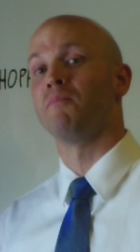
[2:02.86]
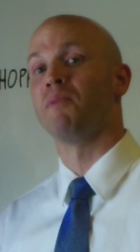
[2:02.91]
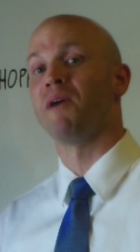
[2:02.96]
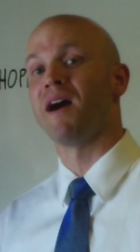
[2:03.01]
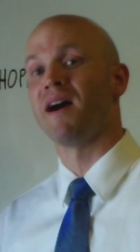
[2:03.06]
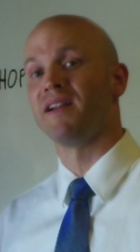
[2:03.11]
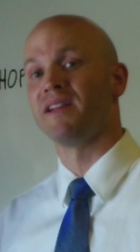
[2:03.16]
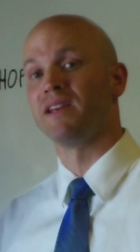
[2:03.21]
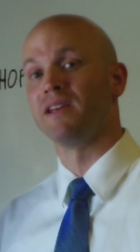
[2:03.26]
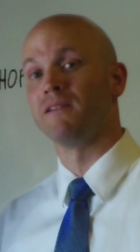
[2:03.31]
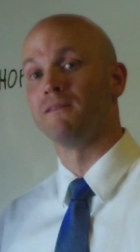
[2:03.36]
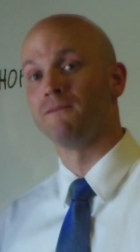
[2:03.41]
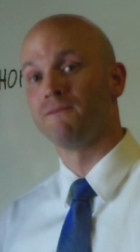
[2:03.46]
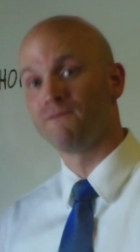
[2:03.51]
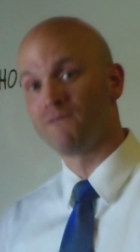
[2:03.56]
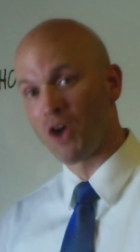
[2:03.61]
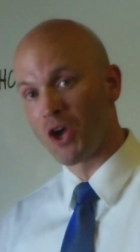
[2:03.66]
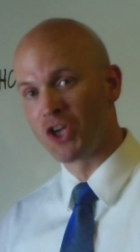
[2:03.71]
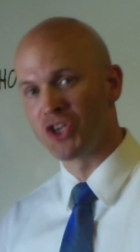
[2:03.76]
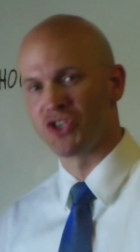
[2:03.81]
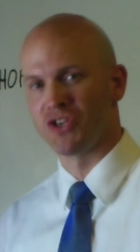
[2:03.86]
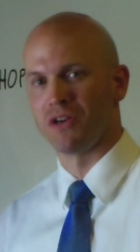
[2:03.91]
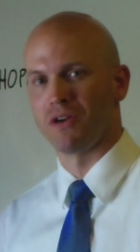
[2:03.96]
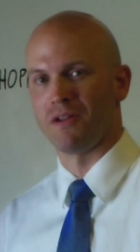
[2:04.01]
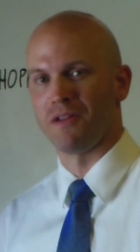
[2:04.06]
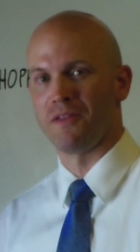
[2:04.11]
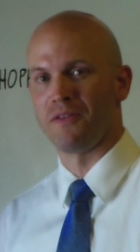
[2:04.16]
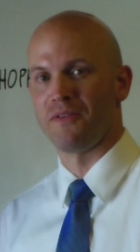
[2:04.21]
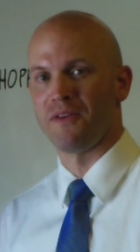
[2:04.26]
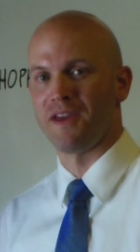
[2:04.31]
body
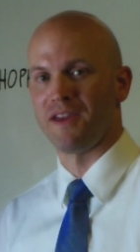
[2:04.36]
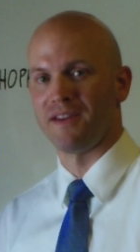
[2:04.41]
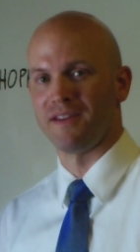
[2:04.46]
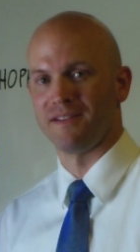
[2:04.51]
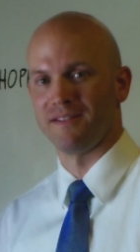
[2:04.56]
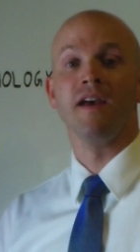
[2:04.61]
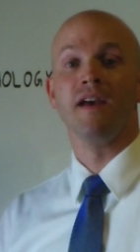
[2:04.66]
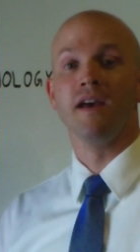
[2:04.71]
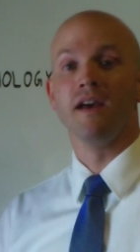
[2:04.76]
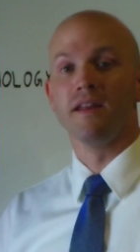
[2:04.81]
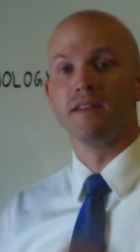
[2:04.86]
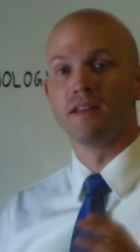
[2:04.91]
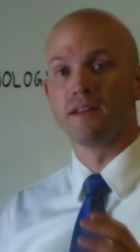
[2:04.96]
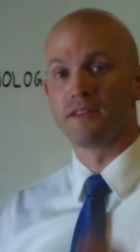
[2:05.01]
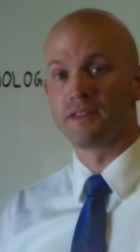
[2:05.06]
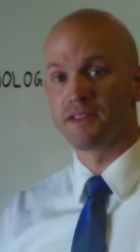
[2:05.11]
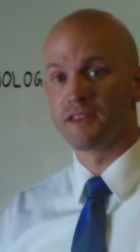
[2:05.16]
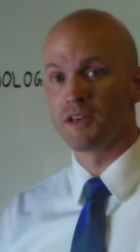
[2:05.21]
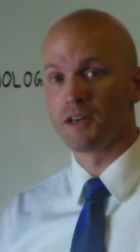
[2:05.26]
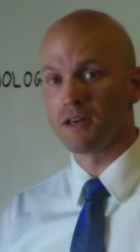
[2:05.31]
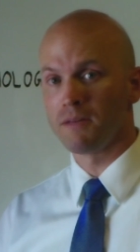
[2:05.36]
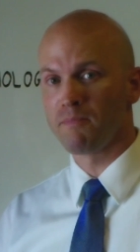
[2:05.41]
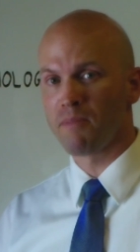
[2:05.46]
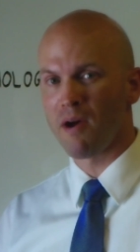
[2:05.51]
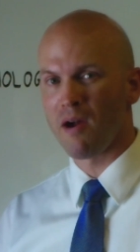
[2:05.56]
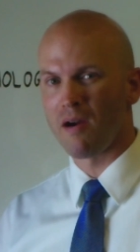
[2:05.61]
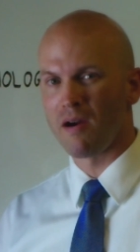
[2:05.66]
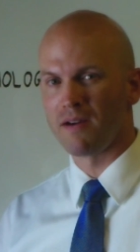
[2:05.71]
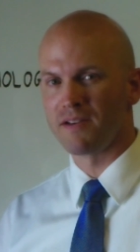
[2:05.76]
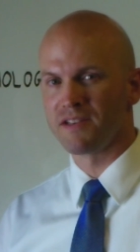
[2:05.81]
functional thing. The third
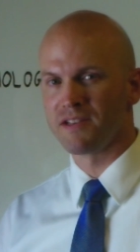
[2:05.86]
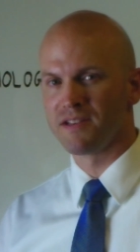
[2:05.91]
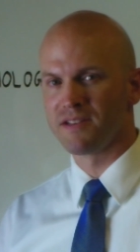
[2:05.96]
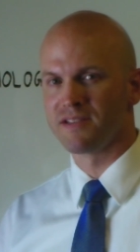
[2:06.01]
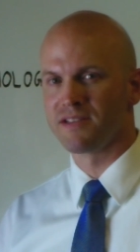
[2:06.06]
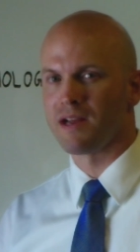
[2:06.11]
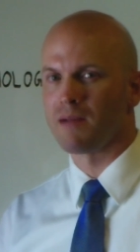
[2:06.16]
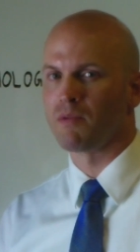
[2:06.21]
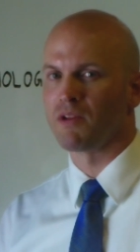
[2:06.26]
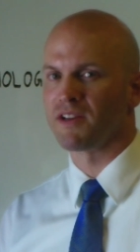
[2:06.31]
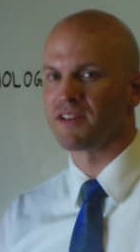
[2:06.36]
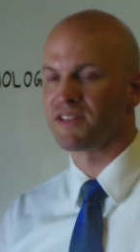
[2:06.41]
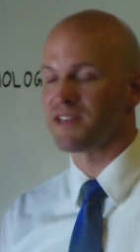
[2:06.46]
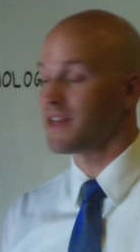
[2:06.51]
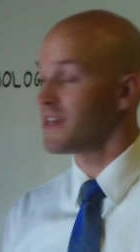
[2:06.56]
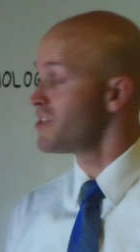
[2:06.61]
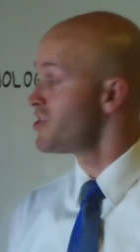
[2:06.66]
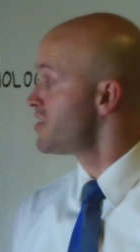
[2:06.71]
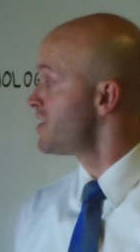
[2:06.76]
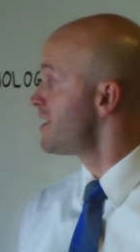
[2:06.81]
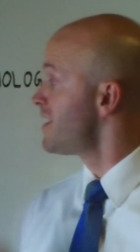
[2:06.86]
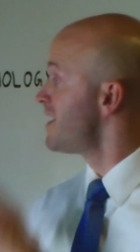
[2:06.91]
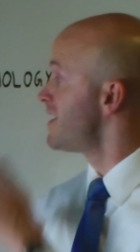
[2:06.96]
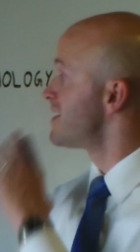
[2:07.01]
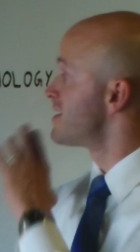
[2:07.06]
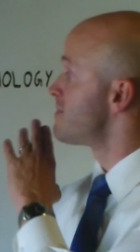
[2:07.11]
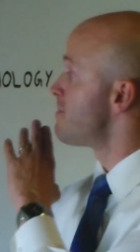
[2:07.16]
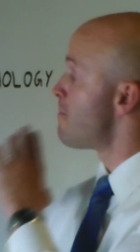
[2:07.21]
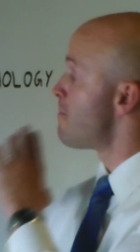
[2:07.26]
part to the subluxation is